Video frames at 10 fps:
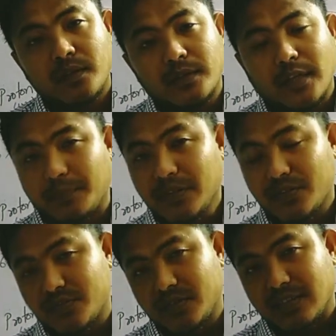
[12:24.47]
That
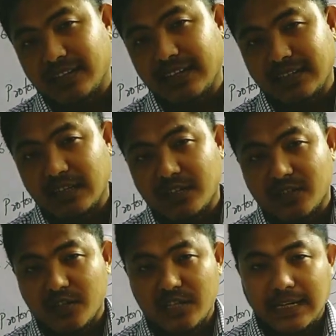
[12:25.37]
means electric
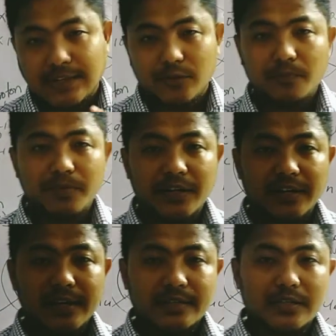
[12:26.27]
charge cannot be
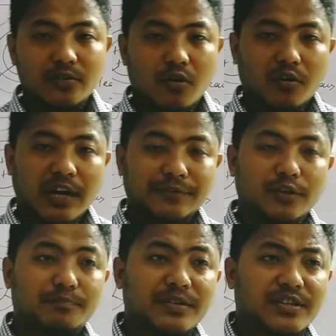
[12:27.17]
created or
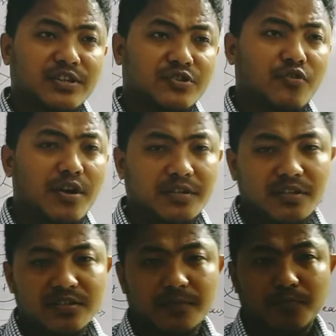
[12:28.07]
cannot be destroyed. That
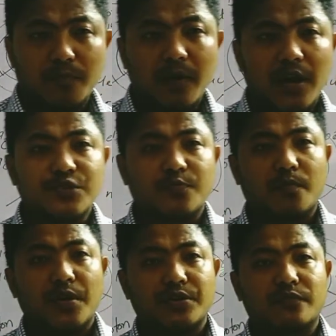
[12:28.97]
is the first
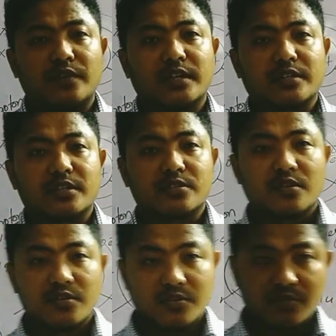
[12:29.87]
property of electric
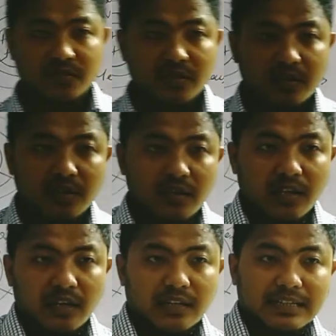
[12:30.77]
charge.
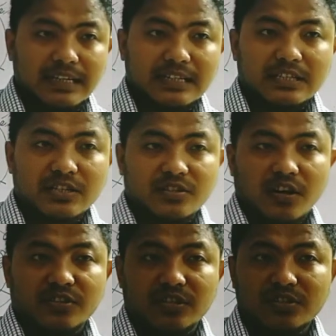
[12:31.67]
That electric
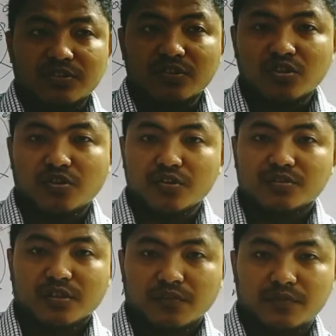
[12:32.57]
charge is
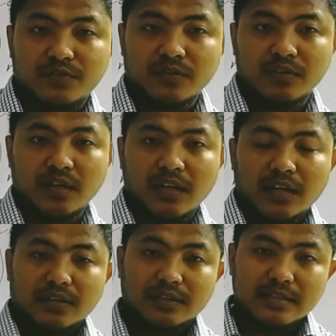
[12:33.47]
conserved.
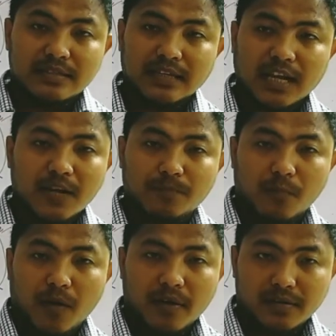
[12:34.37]
Then the second
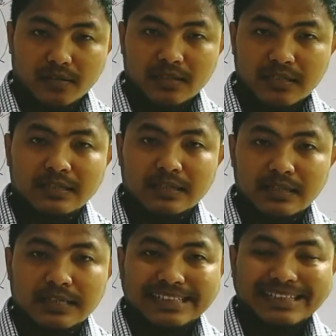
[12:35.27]
property,
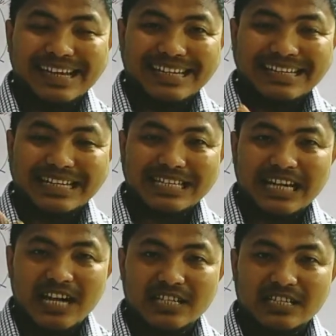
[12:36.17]
electric
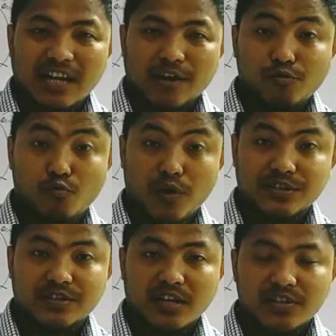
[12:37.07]
charges are
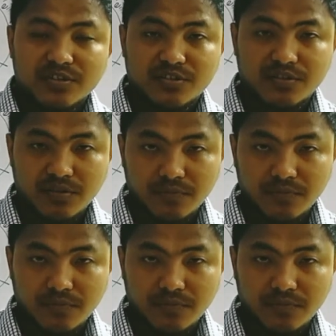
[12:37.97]
quantized.